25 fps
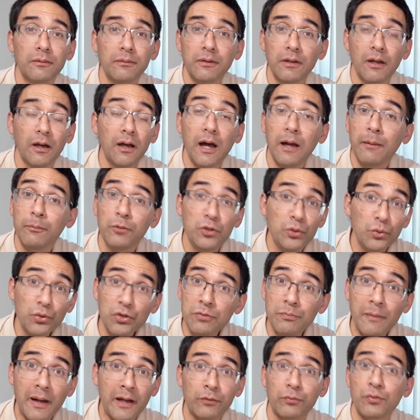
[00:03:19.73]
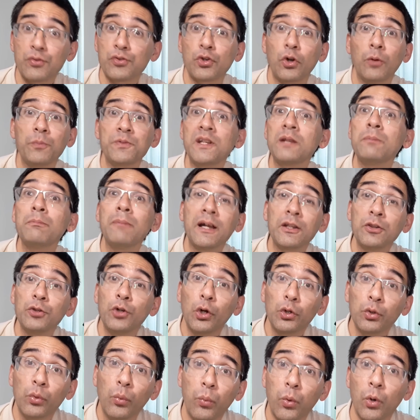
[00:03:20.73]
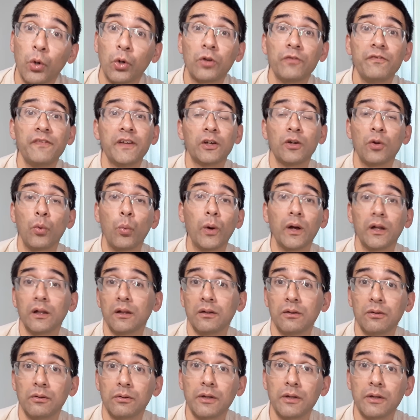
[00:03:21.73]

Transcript: yeah um, used microscopes that might not work very well.